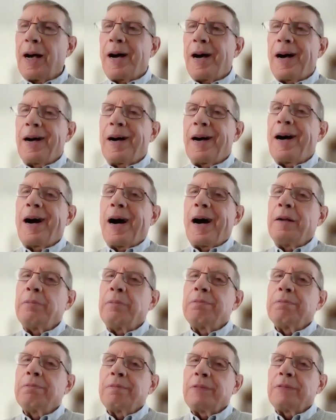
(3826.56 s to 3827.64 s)

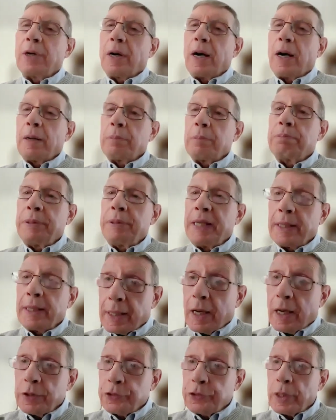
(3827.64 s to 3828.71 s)
I'm being a
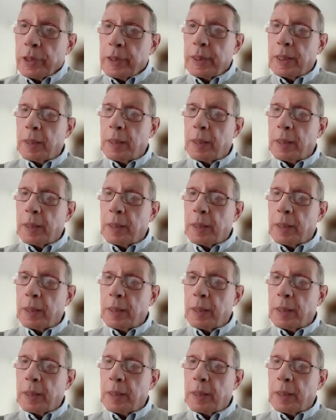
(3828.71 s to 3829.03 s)
contrarian.